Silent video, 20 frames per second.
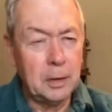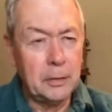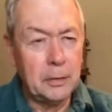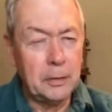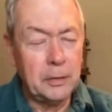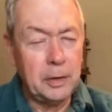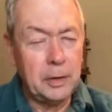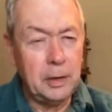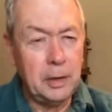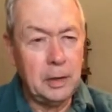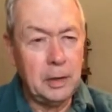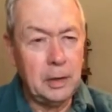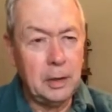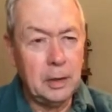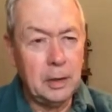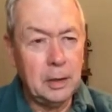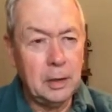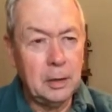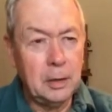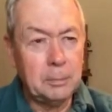The
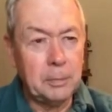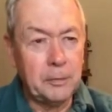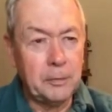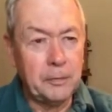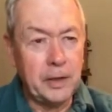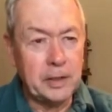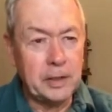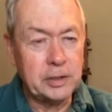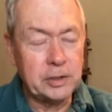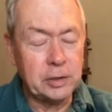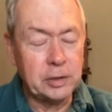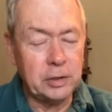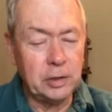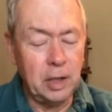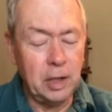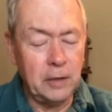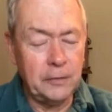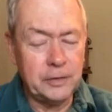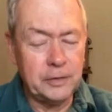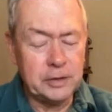professor in the
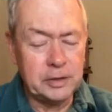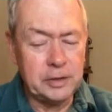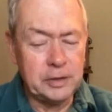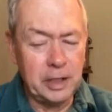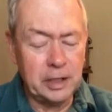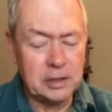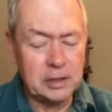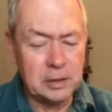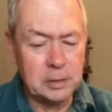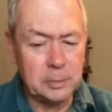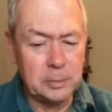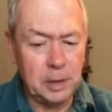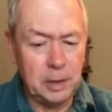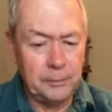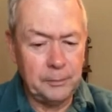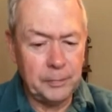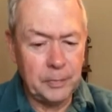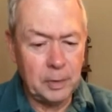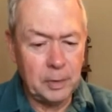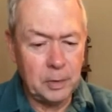office next to
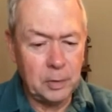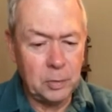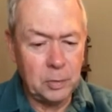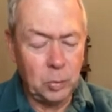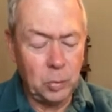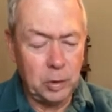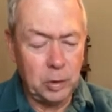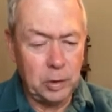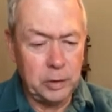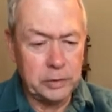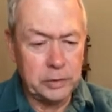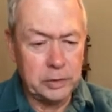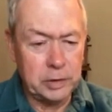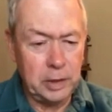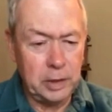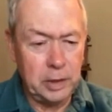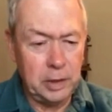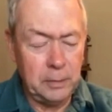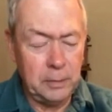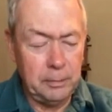me was
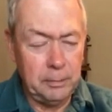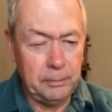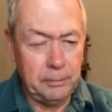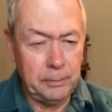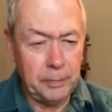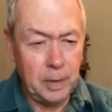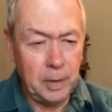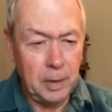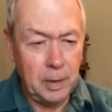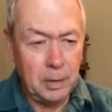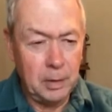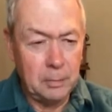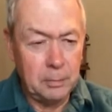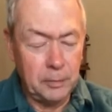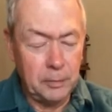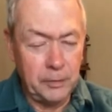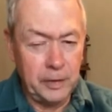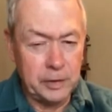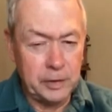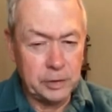a
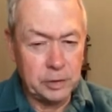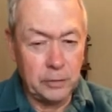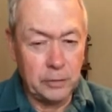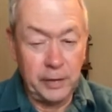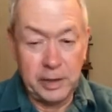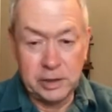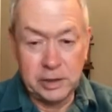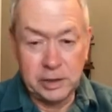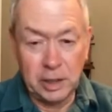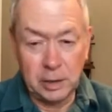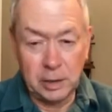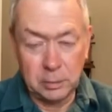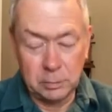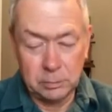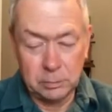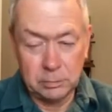professor of HR.